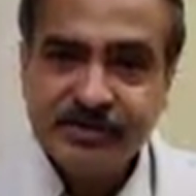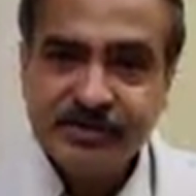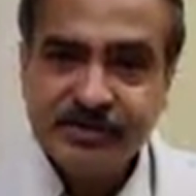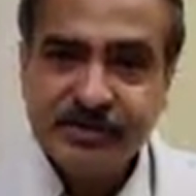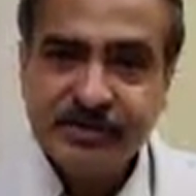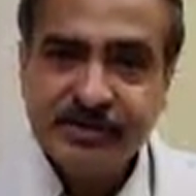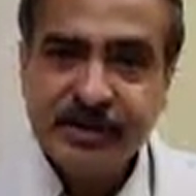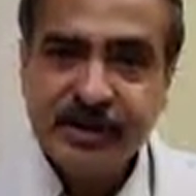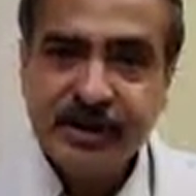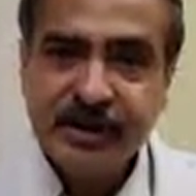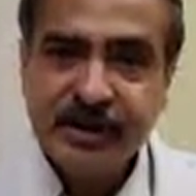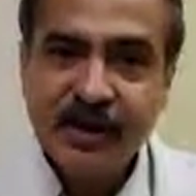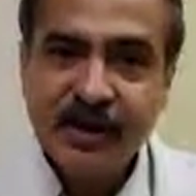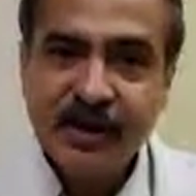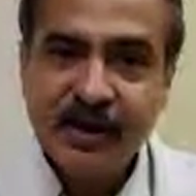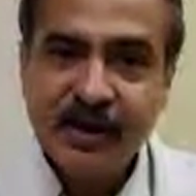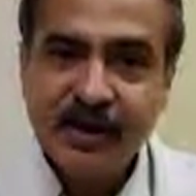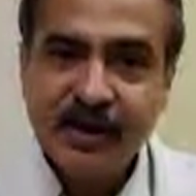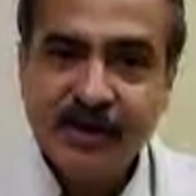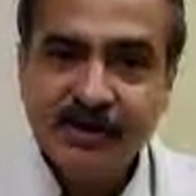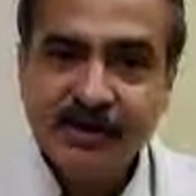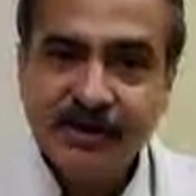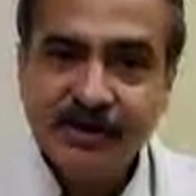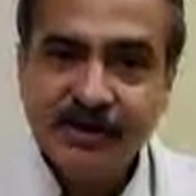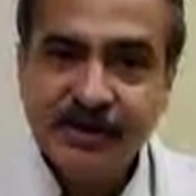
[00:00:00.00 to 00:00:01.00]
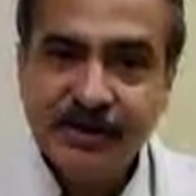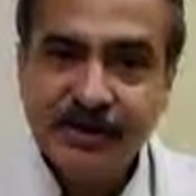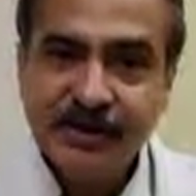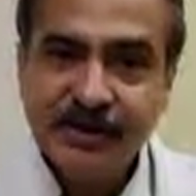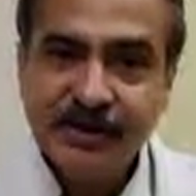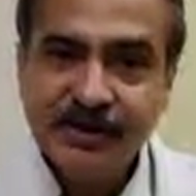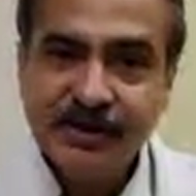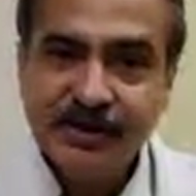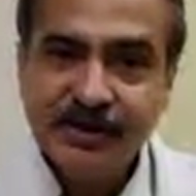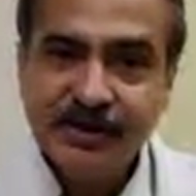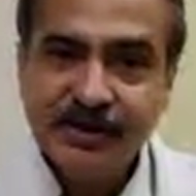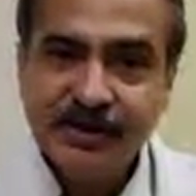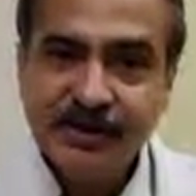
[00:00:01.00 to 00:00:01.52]
which are asked
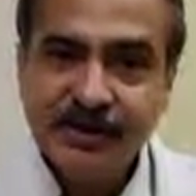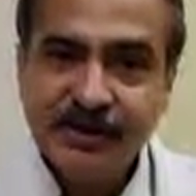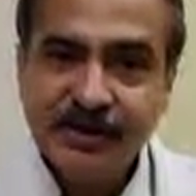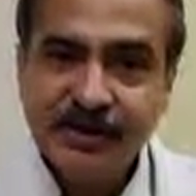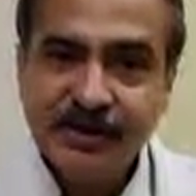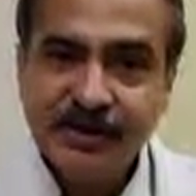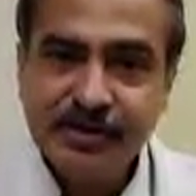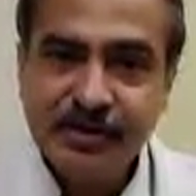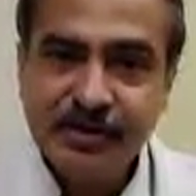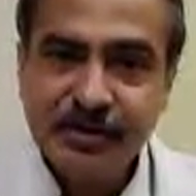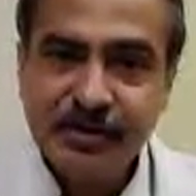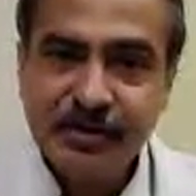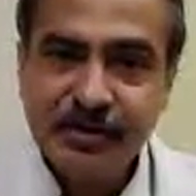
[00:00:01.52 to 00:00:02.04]
in MCH